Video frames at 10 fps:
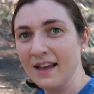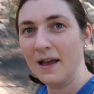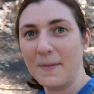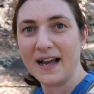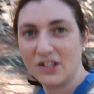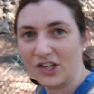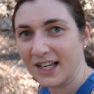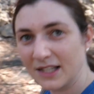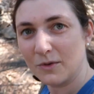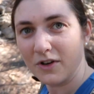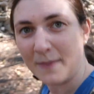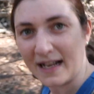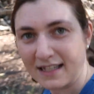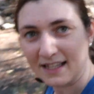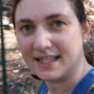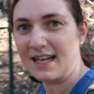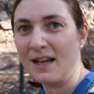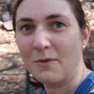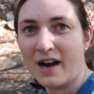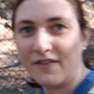back to Chatswood, back to the
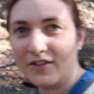city, wherever